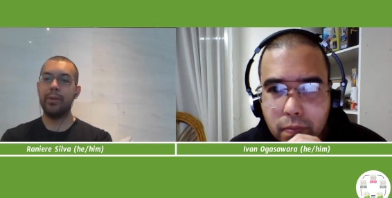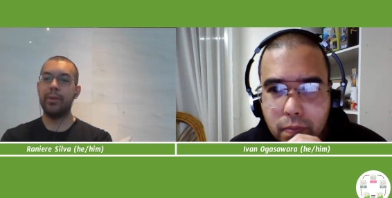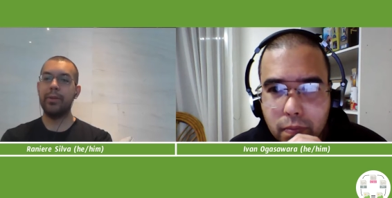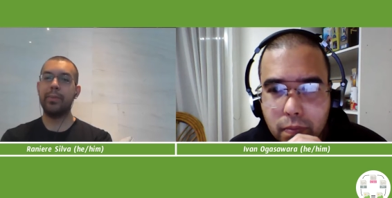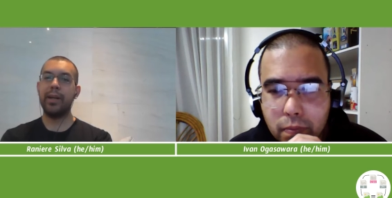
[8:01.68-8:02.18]
Speaker 1: to
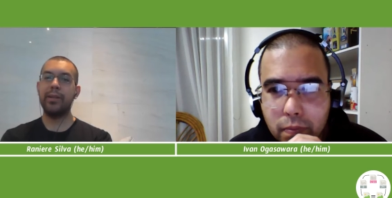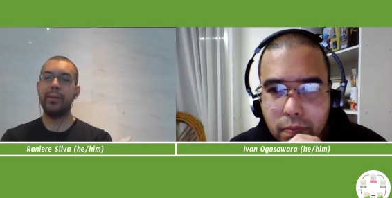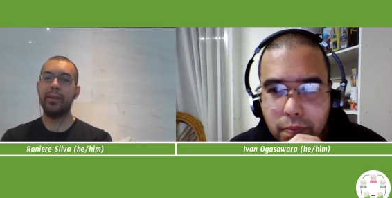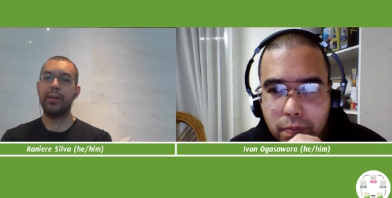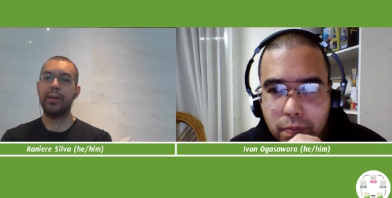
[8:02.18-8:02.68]
use Python
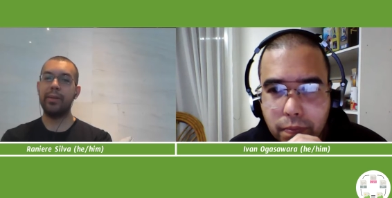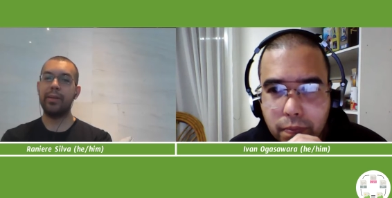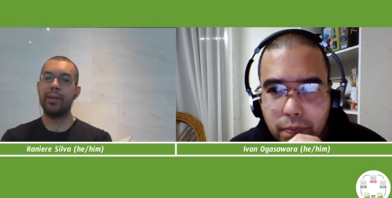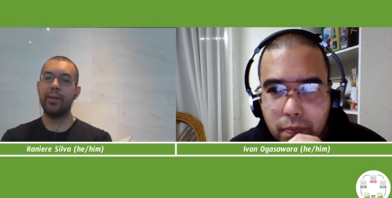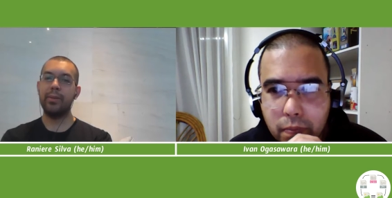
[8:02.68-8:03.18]
in their
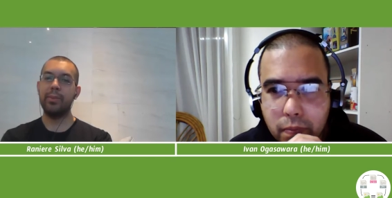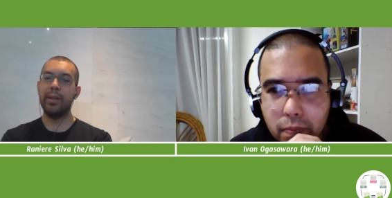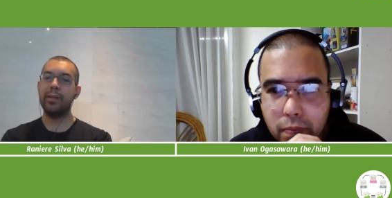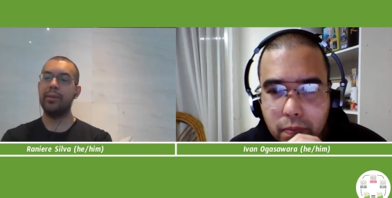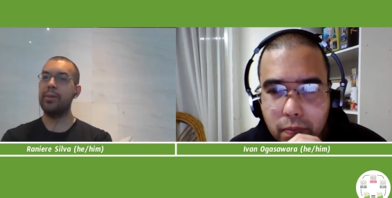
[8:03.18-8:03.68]
research,
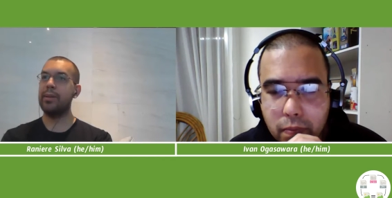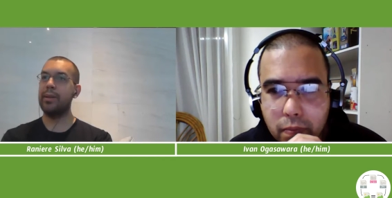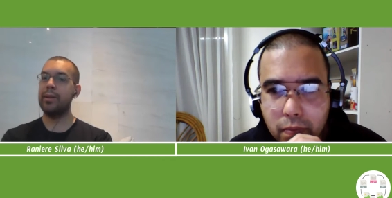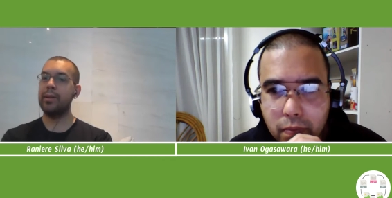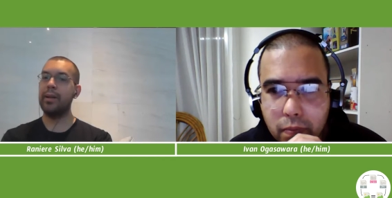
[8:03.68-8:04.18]
make their
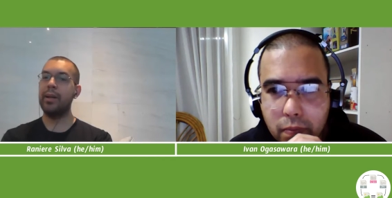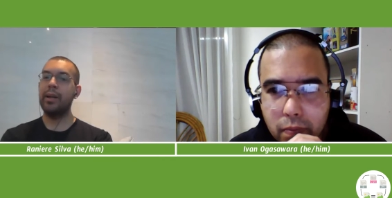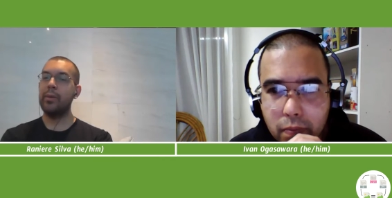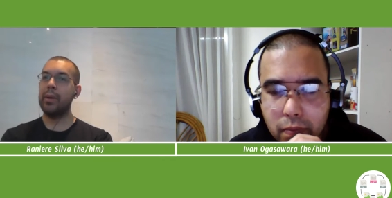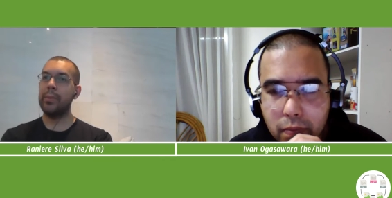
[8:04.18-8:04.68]
research
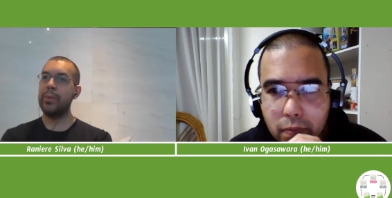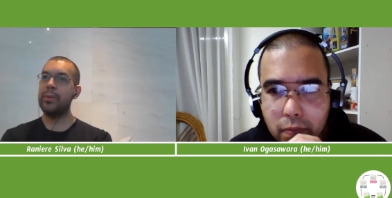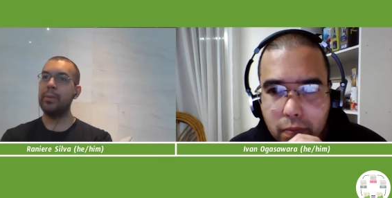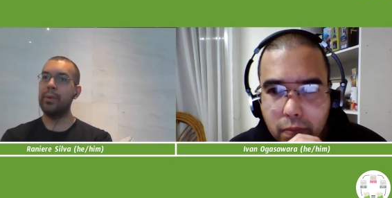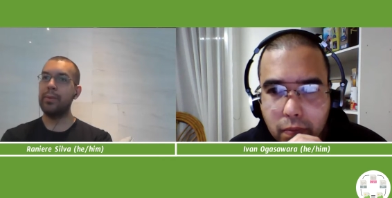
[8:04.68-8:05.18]

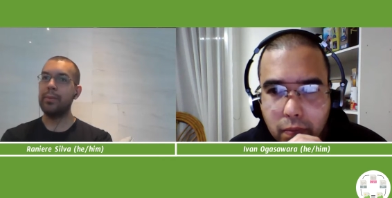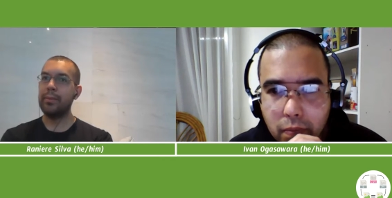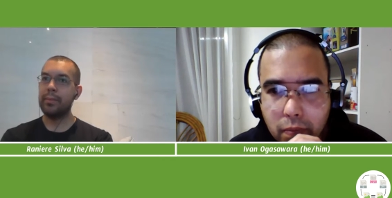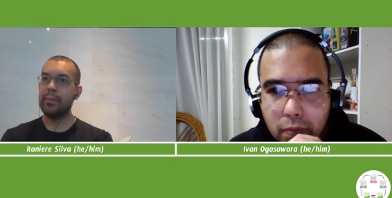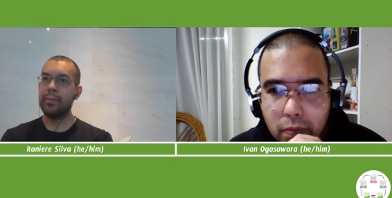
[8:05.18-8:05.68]
reproducible?
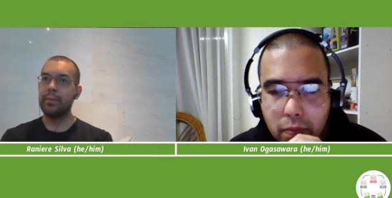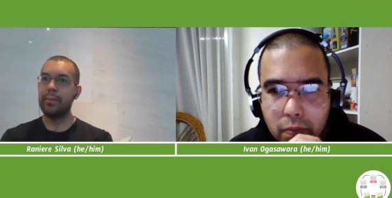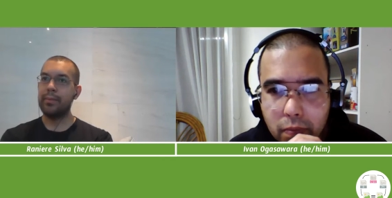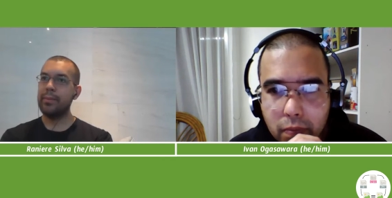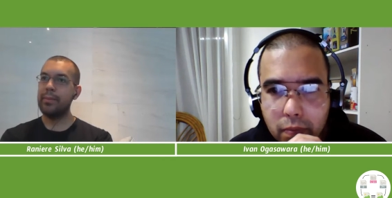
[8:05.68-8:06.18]

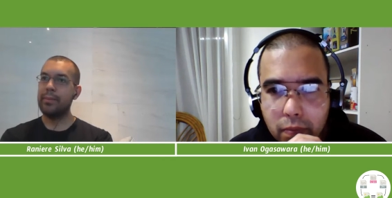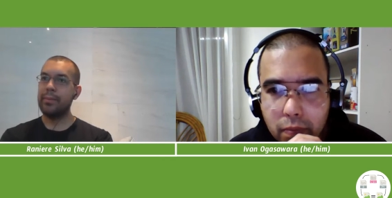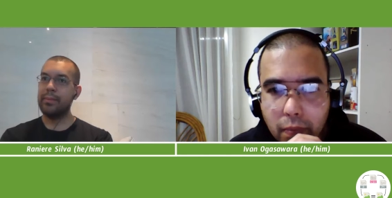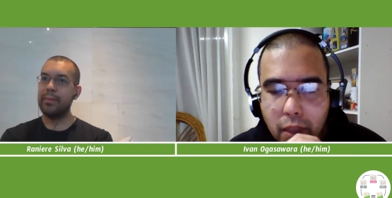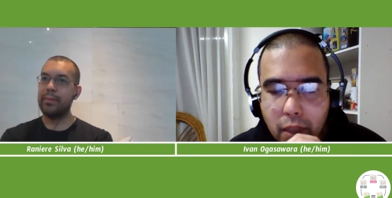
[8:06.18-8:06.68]

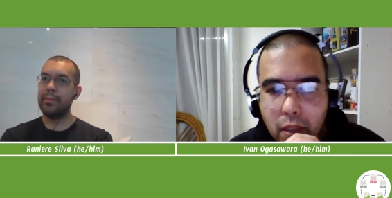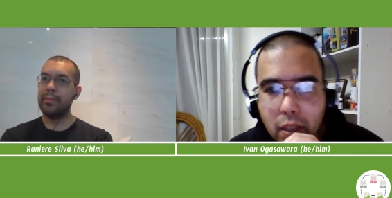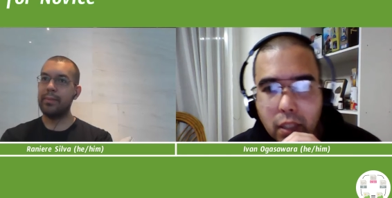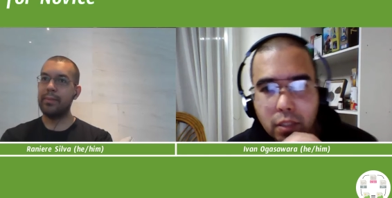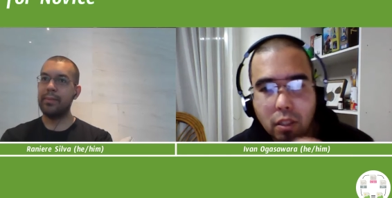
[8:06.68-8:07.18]

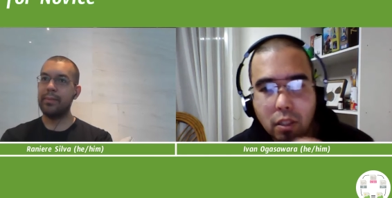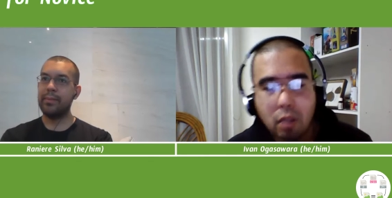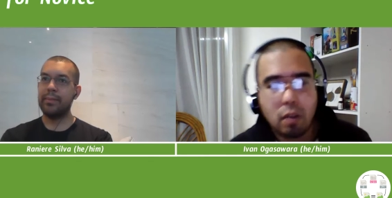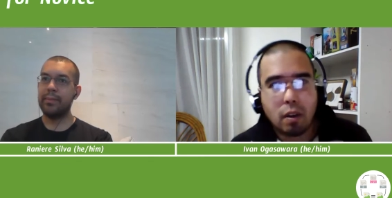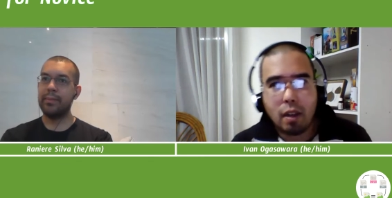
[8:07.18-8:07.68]

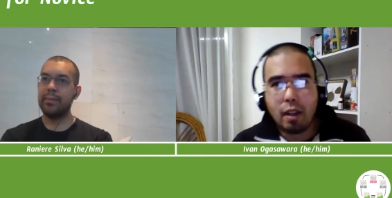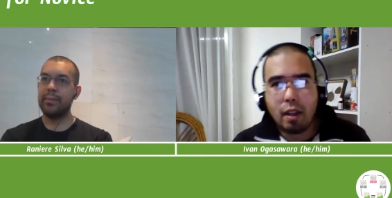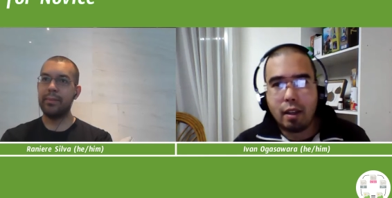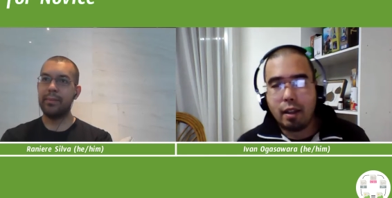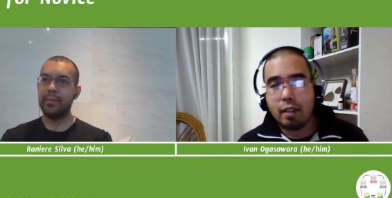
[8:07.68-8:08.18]
Speaker 2: So,
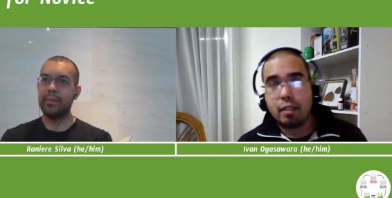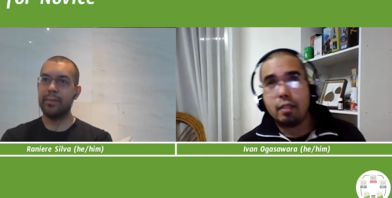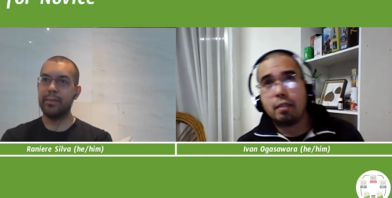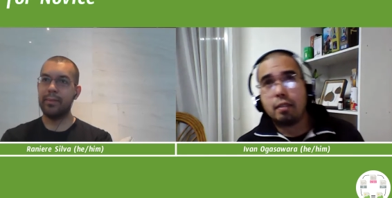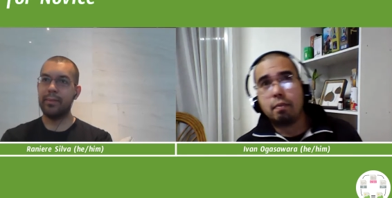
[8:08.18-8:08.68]

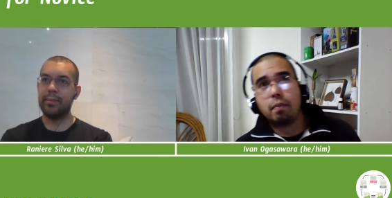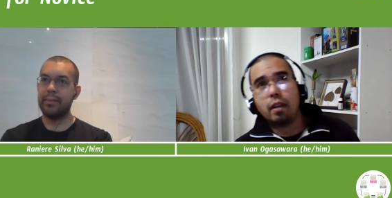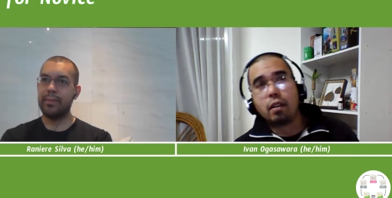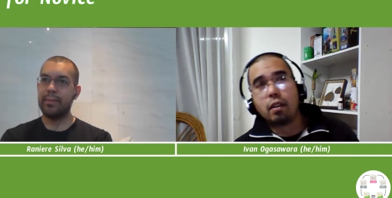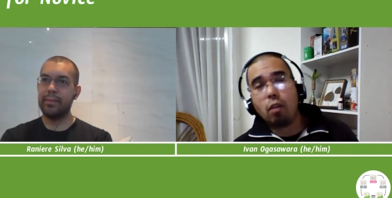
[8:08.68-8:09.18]
uh,
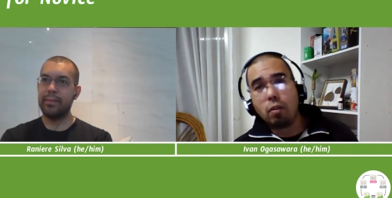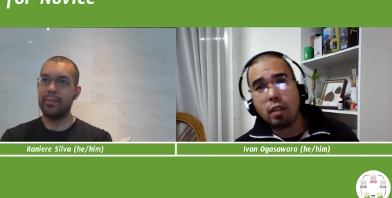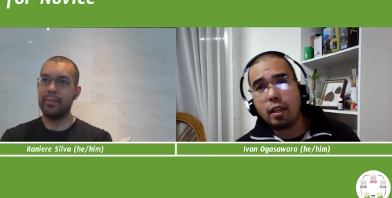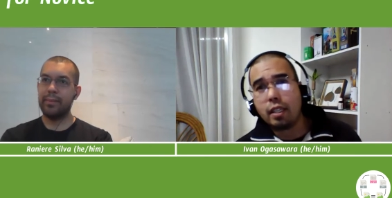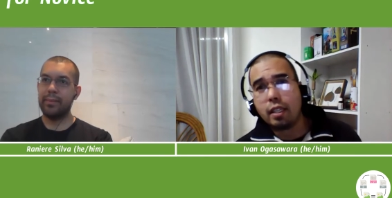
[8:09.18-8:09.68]
Conda
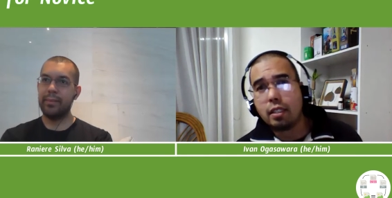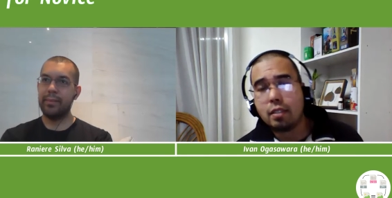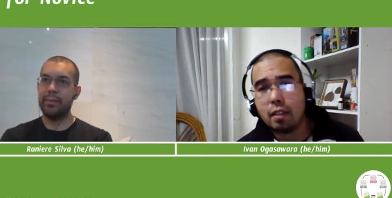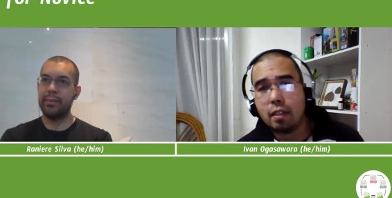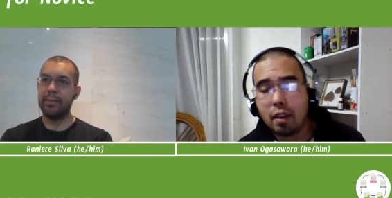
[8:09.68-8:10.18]
is a
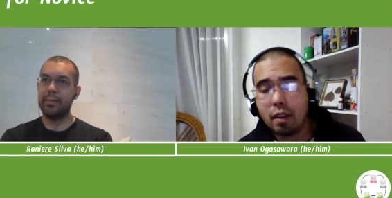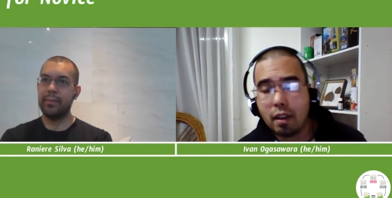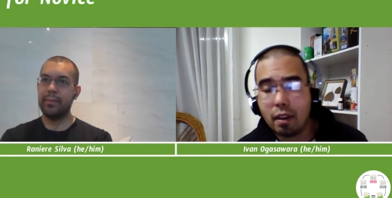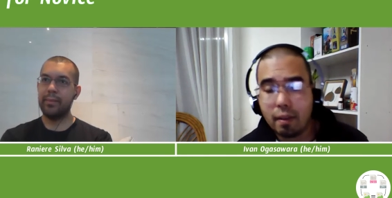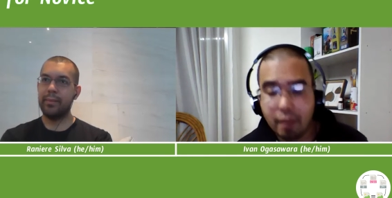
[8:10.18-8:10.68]
uh,
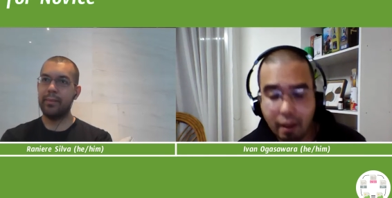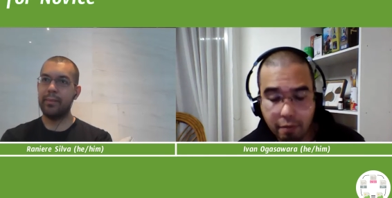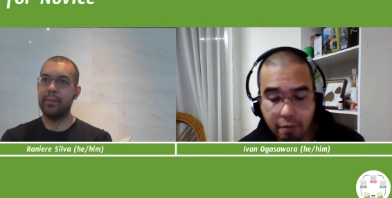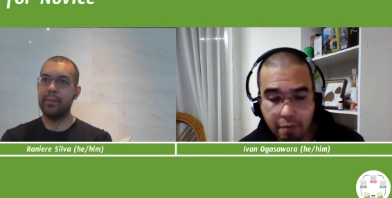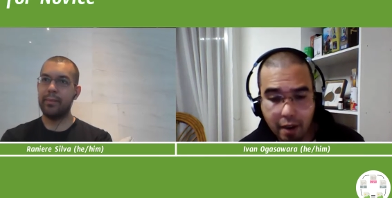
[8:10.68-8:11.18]
a
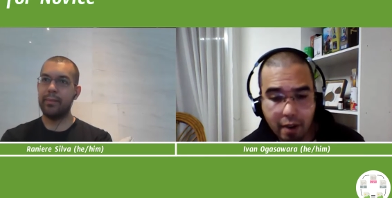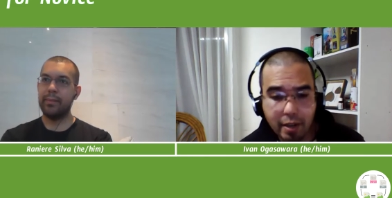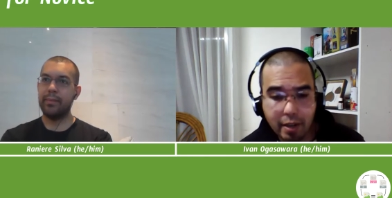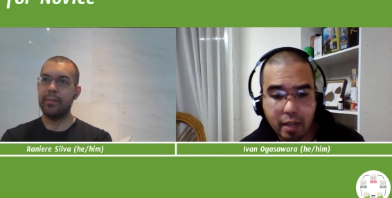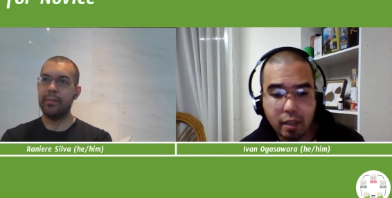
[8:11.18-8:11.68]

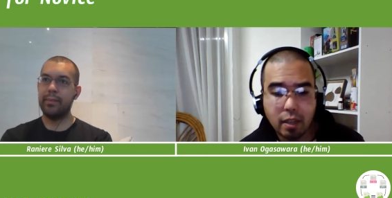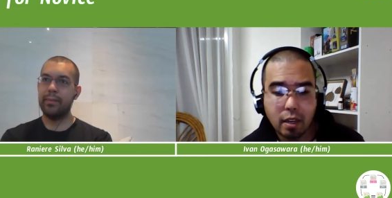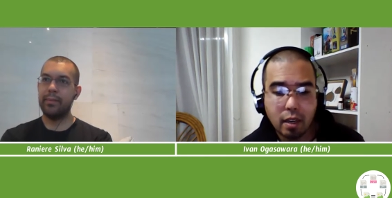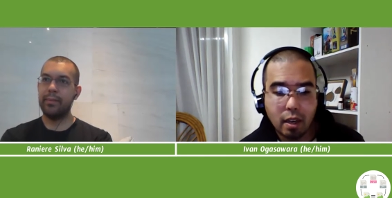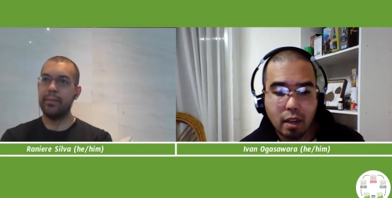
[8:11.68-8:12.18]
very
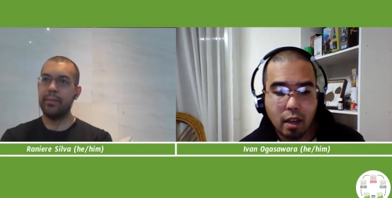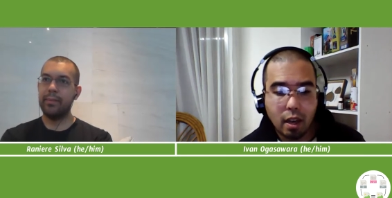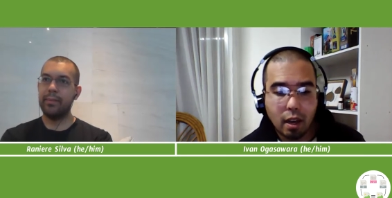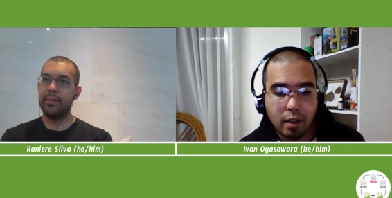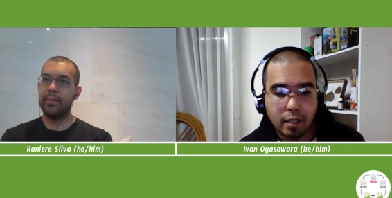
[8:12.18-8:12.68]

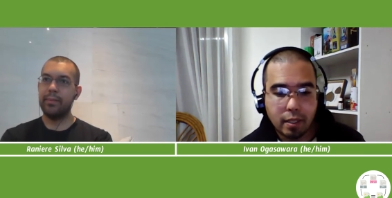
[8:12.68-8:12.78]
uh,